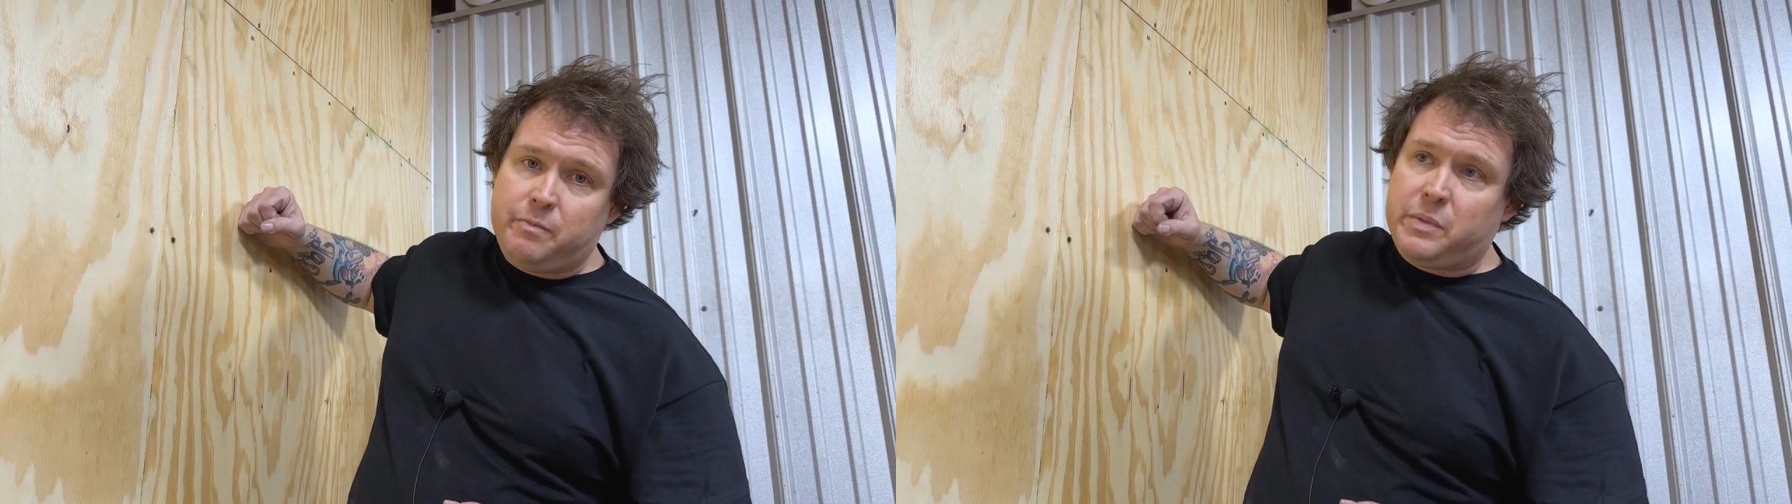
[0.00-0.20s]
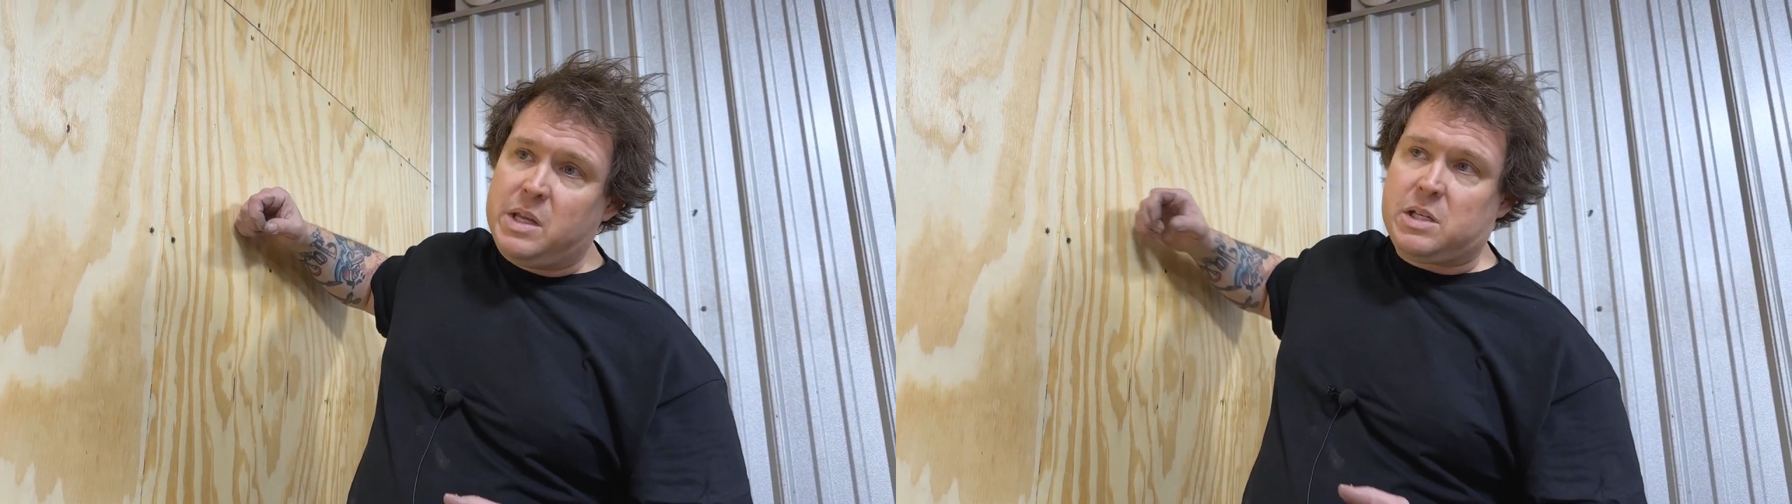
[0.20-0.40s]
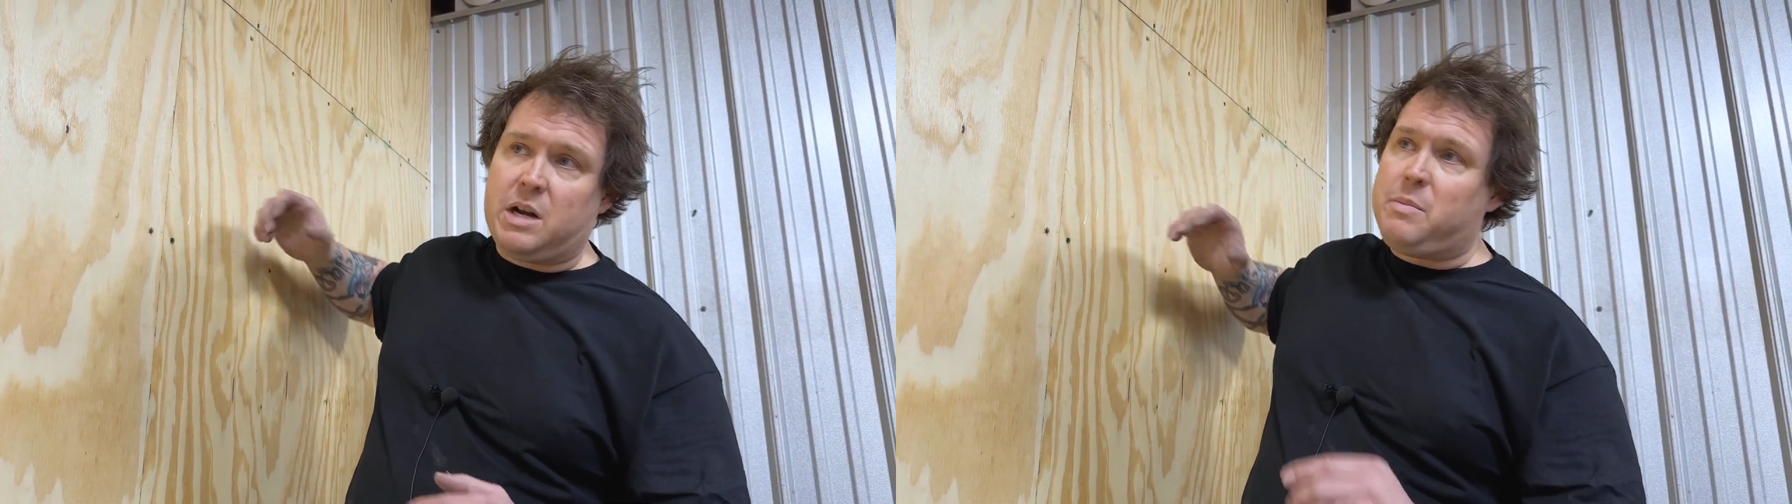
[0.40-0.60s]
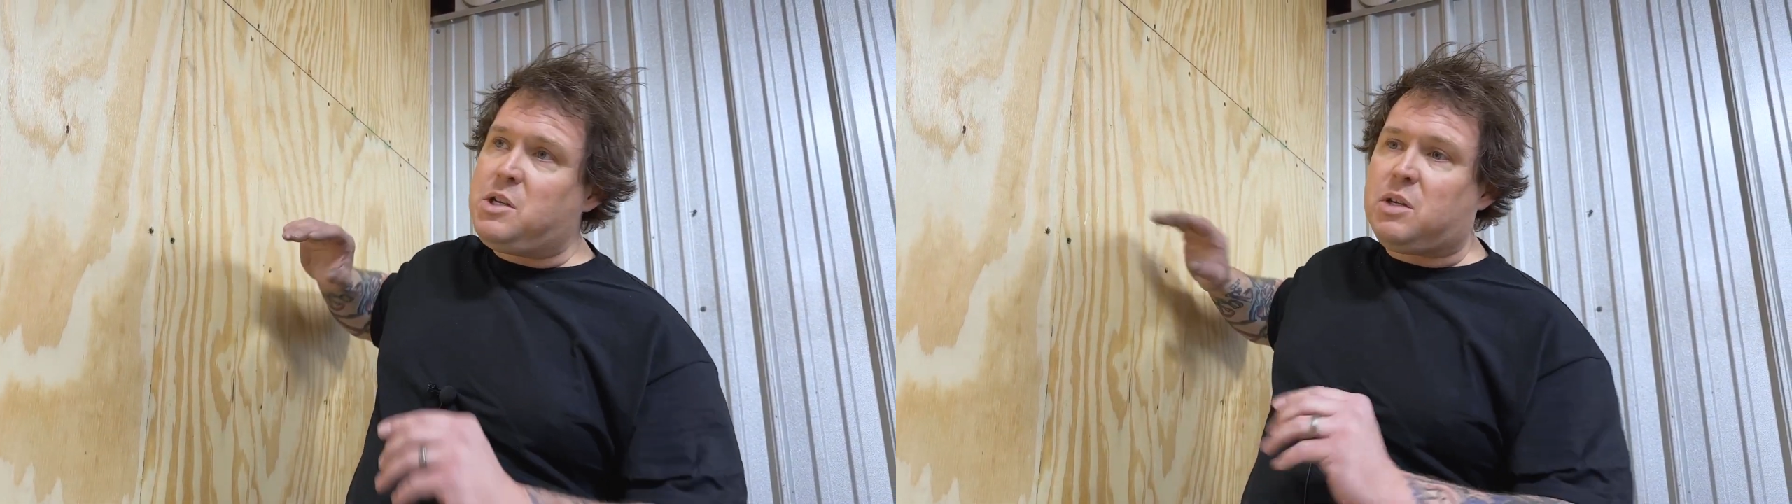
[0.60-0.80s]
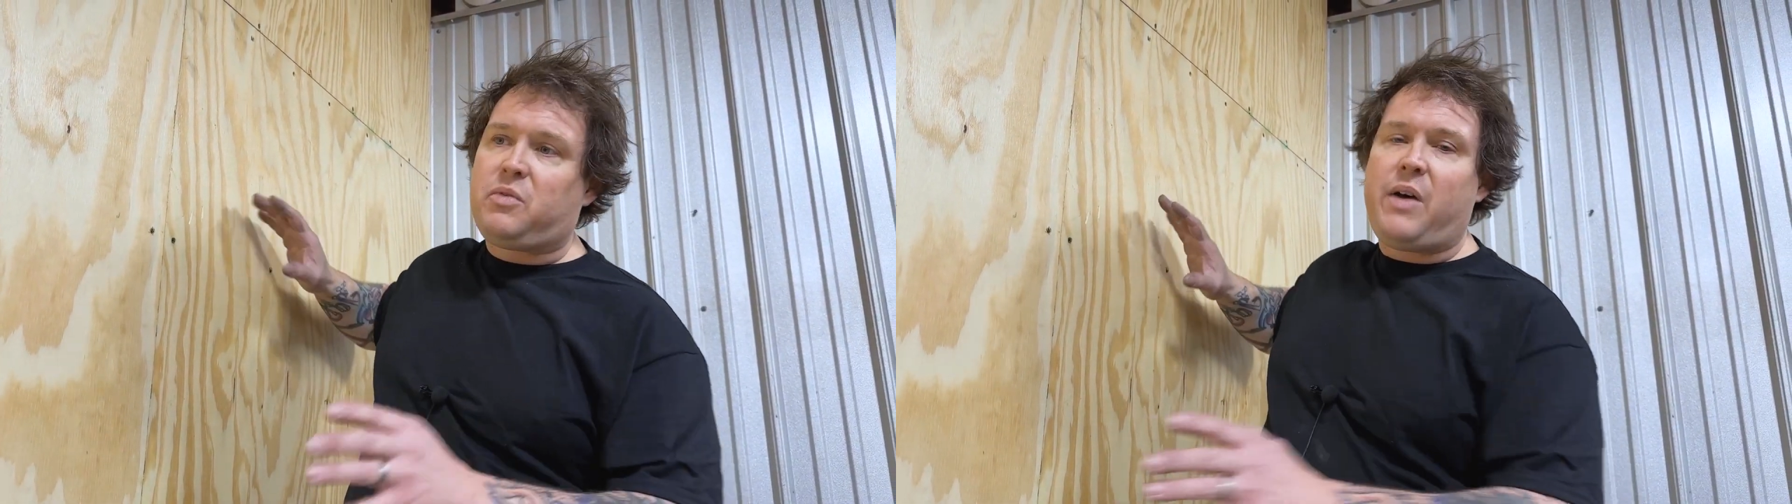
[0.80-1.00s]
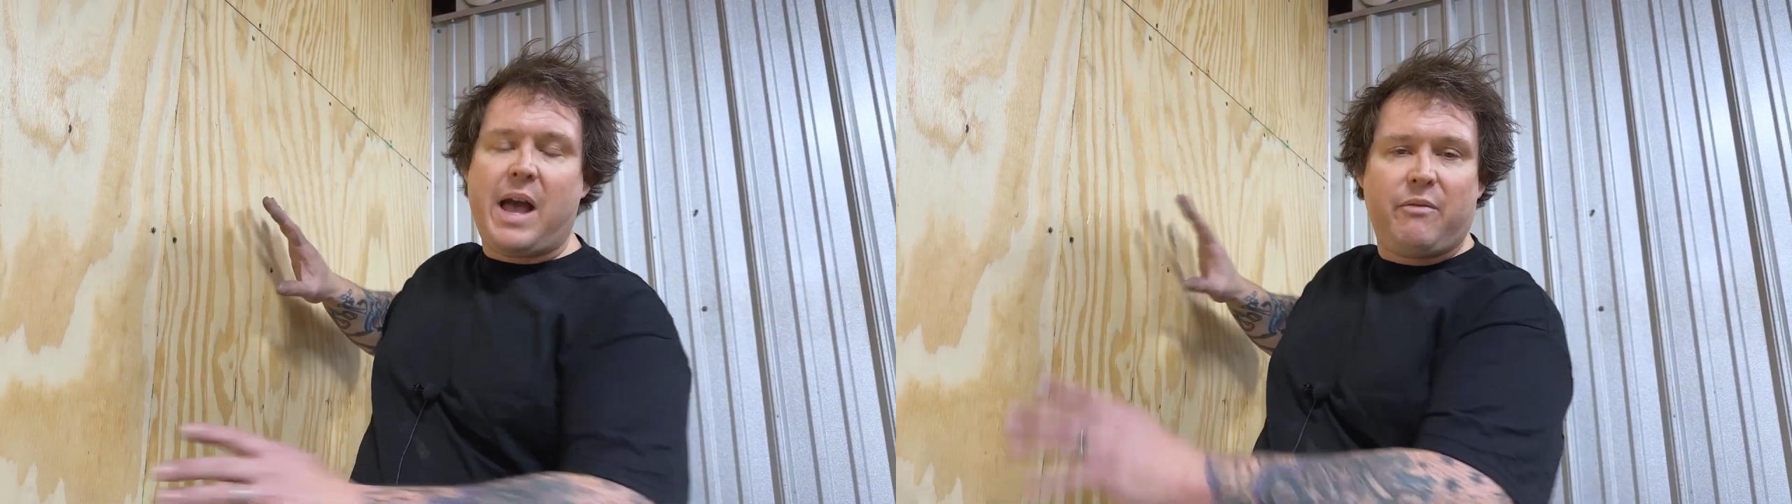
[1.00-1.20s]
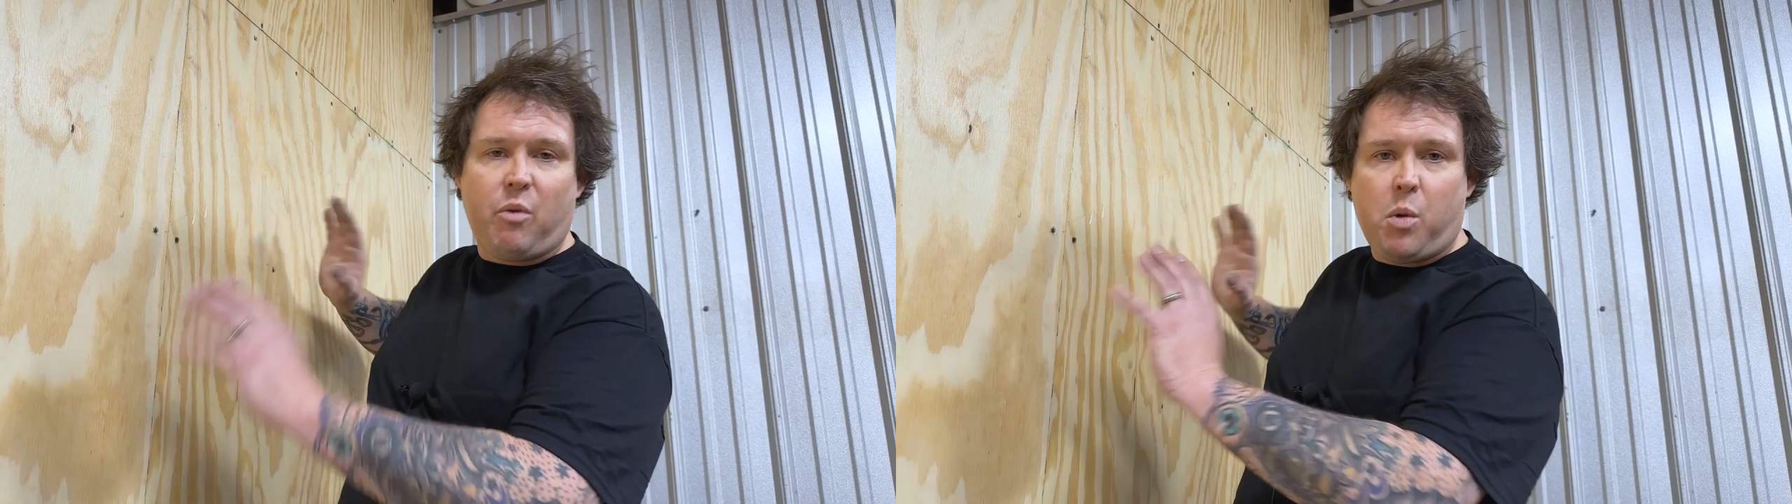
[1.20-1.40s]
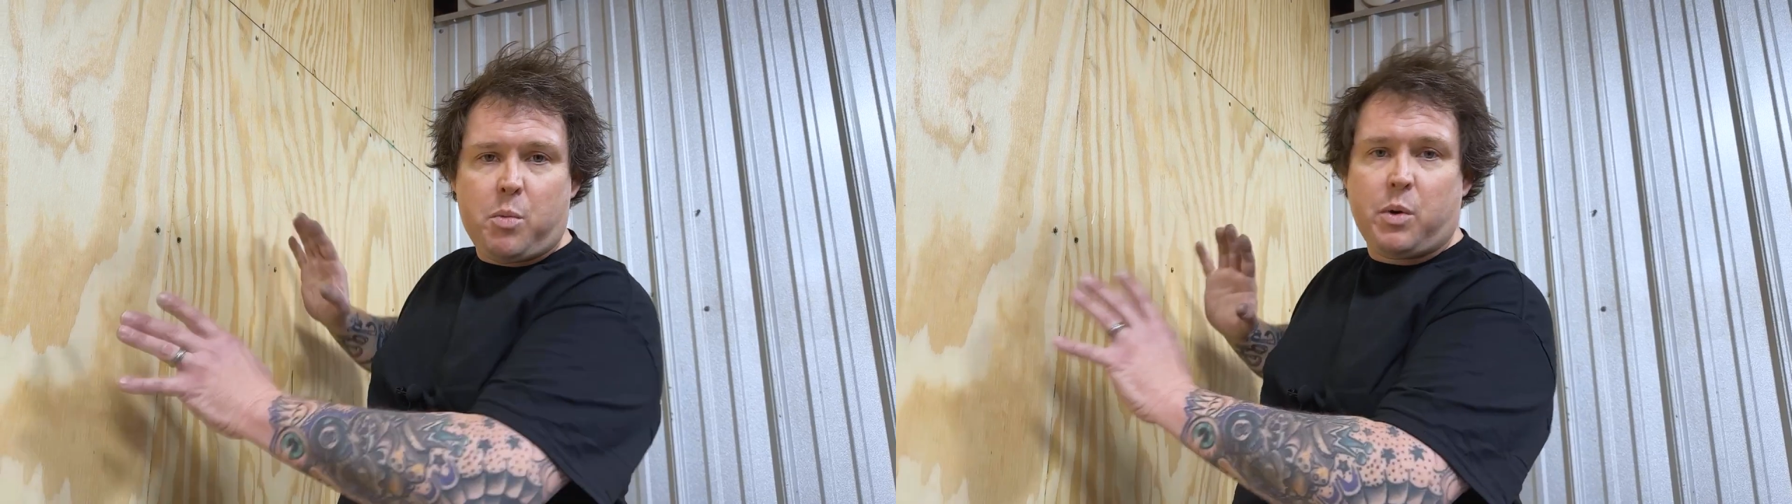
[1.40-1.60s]
is gonna be just fine for
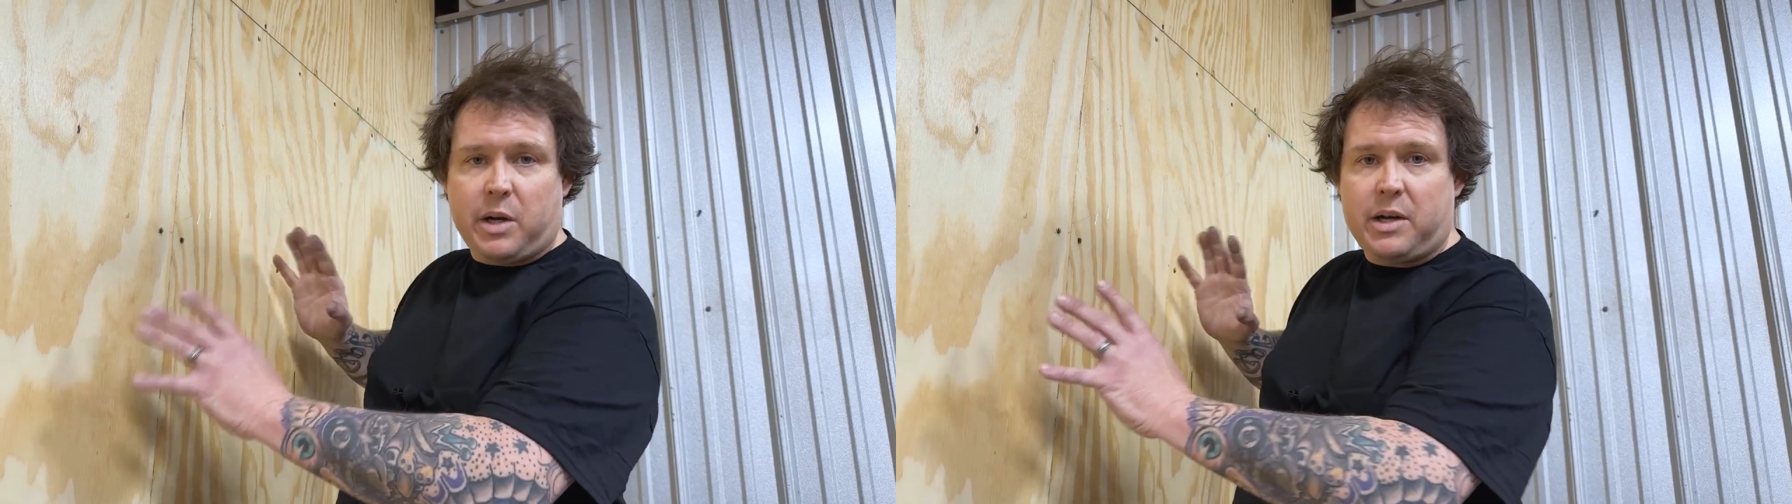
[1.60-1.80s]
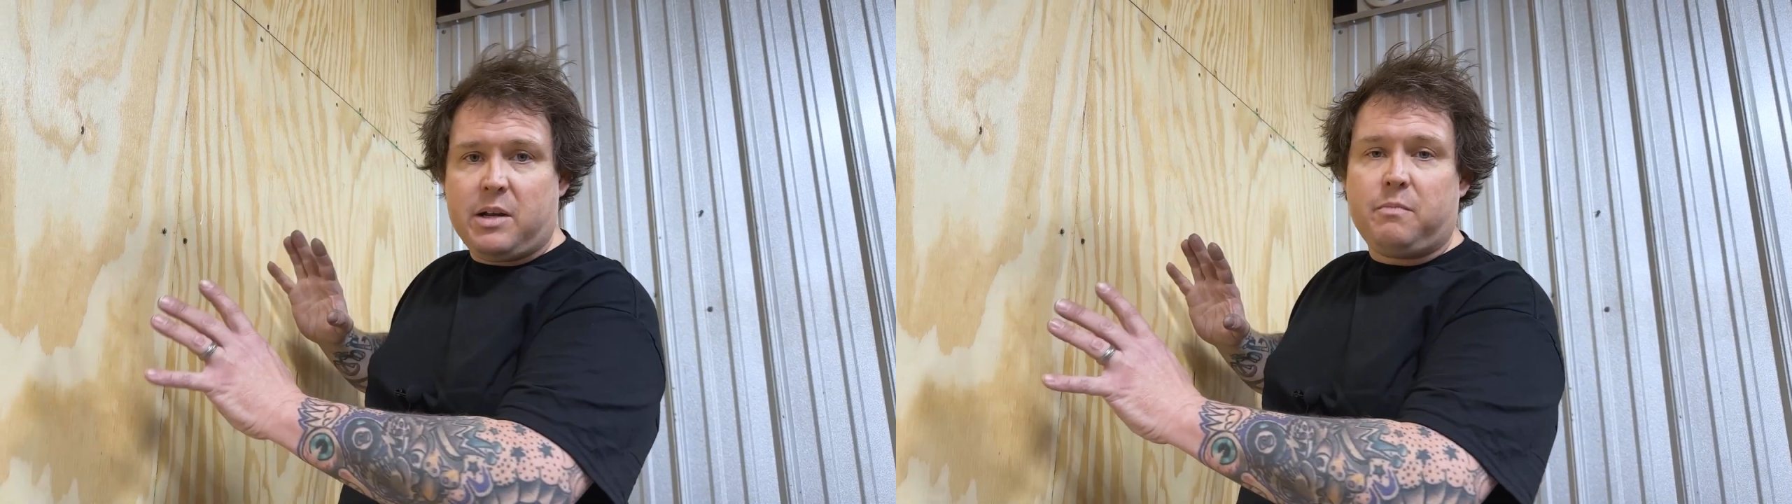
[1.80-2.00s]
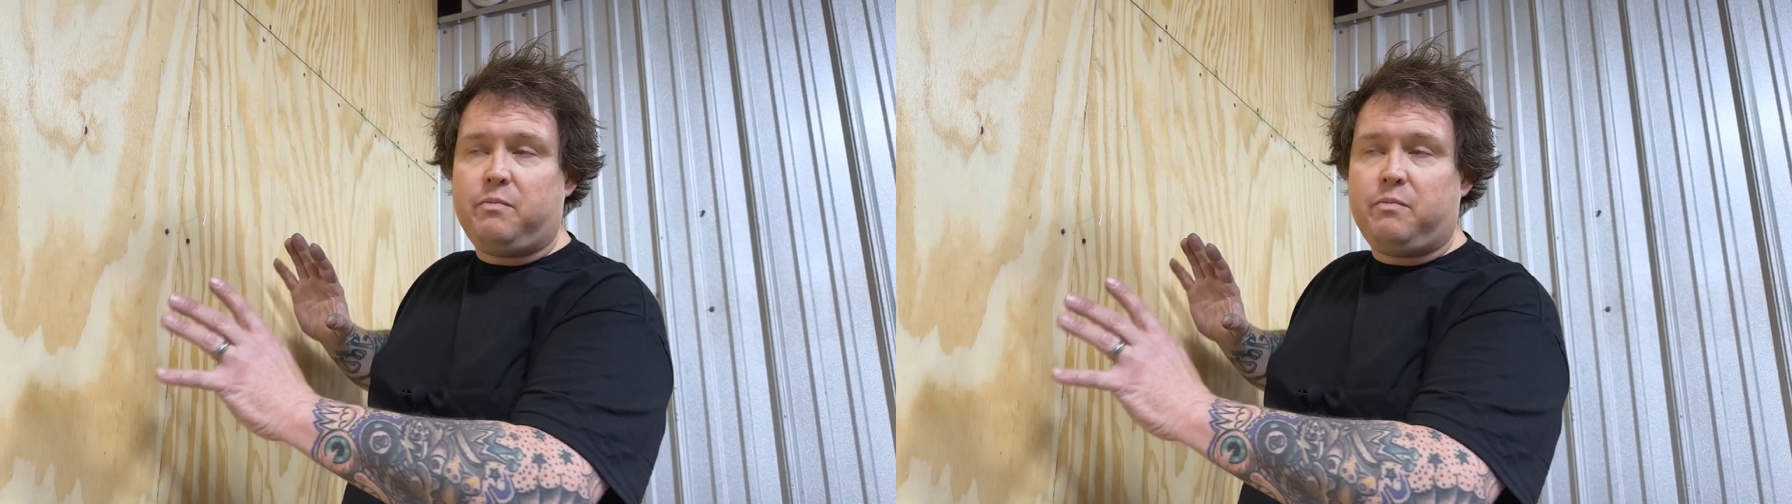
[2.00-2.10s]
what we're gonna